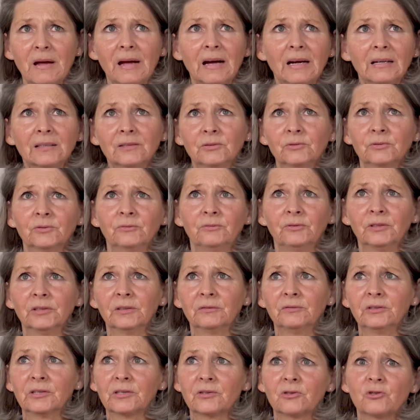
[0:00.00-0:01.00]
mountains
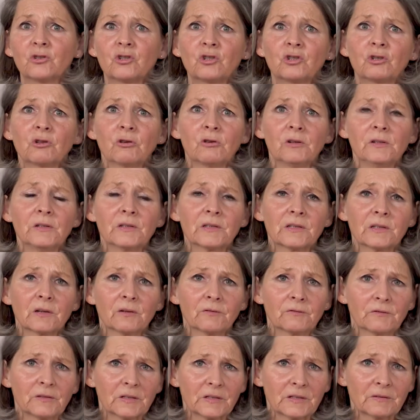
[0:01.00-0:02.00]
and we're proud
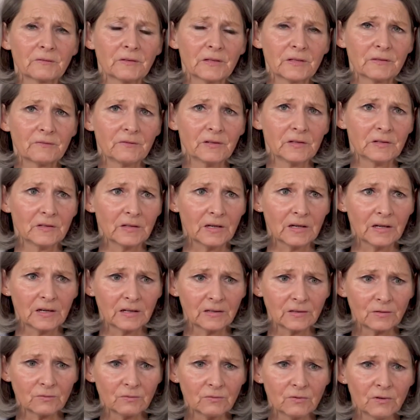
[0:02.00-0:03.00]
of the climate we have
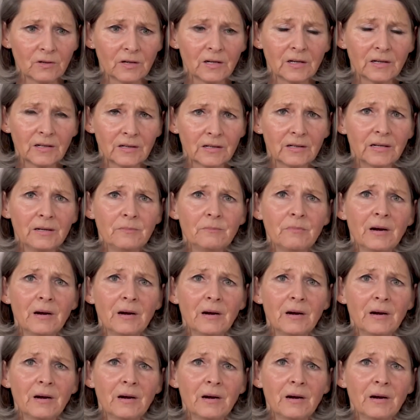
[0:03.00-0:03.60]
around us.